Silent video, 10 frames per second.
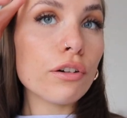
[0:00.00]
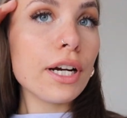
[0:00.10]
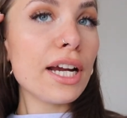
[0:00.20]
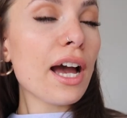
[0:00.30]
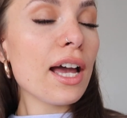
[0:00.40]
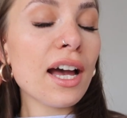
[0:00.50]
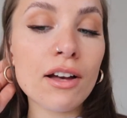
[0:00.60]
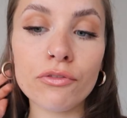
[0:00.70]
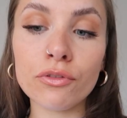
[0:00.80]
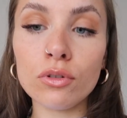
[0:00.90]
Sorry, I
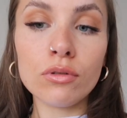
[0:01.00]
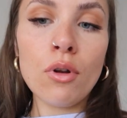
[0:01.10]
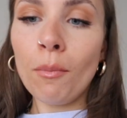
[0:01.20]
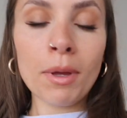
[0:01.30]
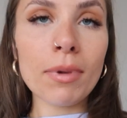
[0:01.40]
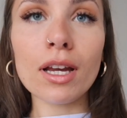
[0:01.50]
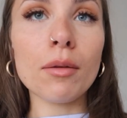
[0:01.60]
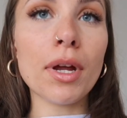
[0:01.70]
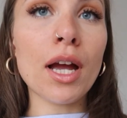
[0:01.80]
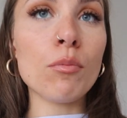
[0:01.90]
have not been picking
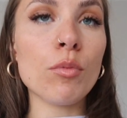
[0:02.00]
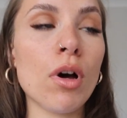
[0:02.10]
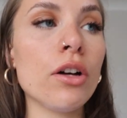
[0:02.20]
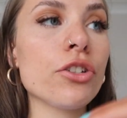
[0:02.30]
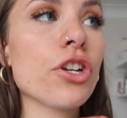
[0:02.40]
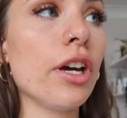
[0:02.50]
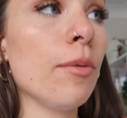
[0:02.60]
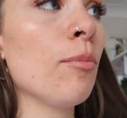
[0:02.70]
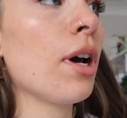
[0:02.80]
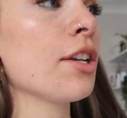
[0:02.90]
up my camera much,
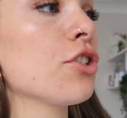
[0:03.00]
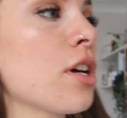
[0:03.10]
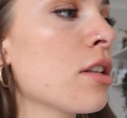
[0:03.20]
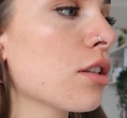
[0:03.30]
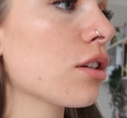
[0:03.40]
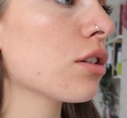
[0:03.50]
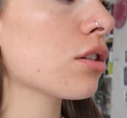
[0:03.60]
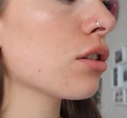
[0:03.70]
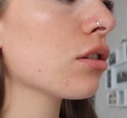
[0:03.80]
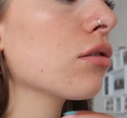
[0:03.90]
but I just
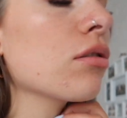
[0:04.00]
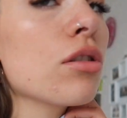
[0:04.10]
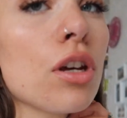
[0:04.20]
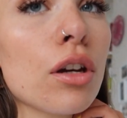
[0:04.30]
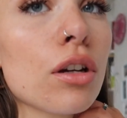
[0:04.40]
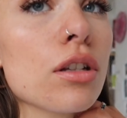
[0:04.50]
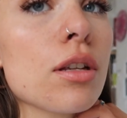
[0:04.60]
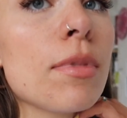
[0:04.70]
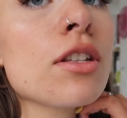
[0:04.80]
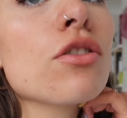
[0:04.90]
took
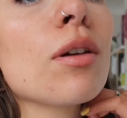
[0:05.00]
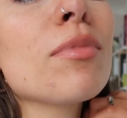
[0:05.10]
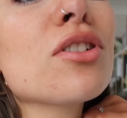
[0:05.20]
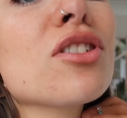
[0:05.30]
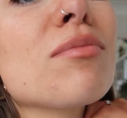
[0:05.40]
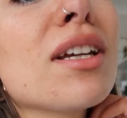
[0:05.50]
some Instagram pictures.